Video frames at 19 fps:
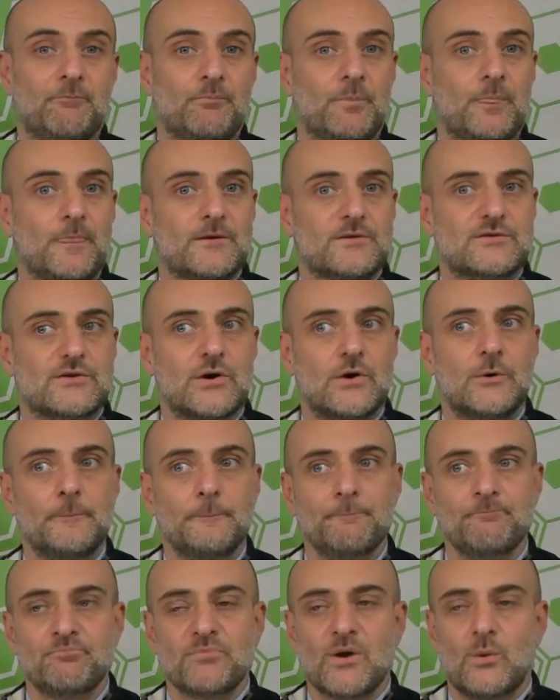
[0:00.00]
So
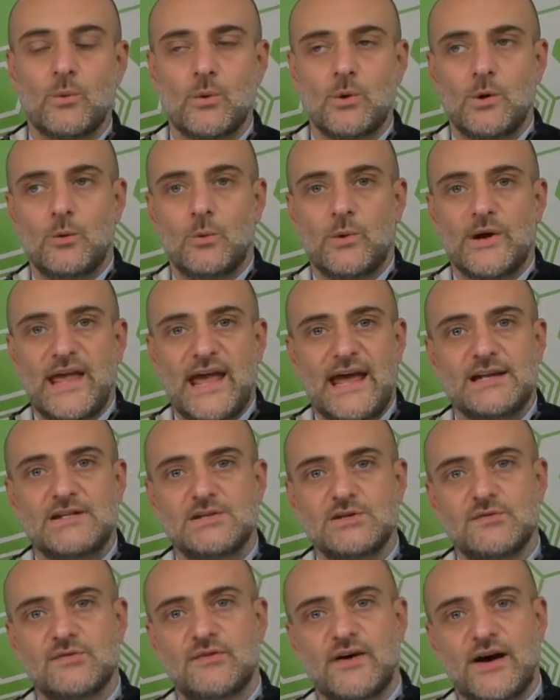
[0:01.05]
we had
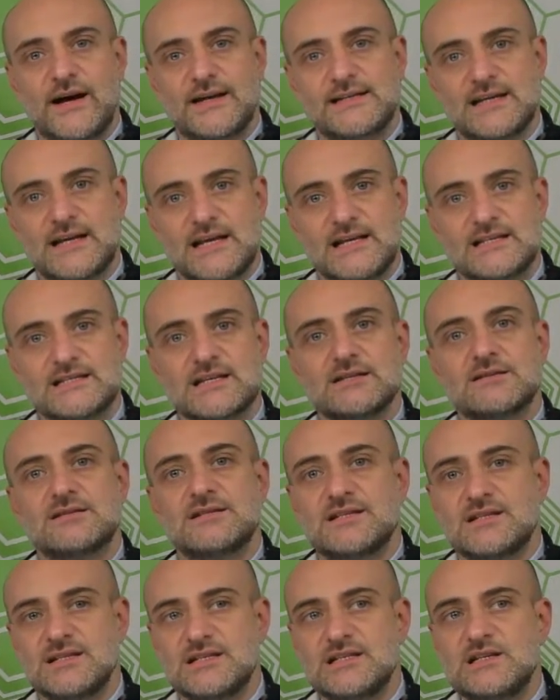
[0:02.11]
to fight against a
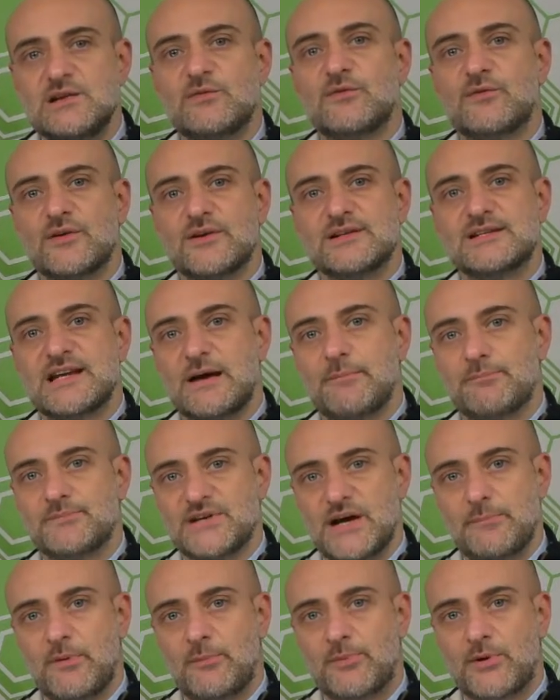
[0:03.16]
different
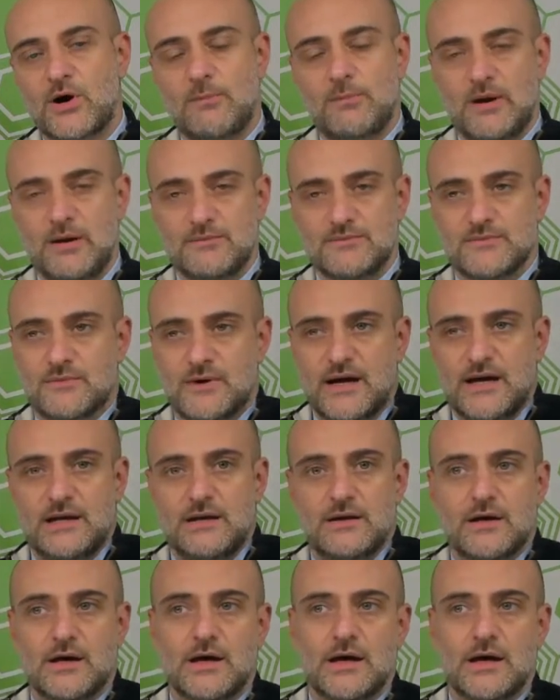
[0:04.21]
type of problem, right?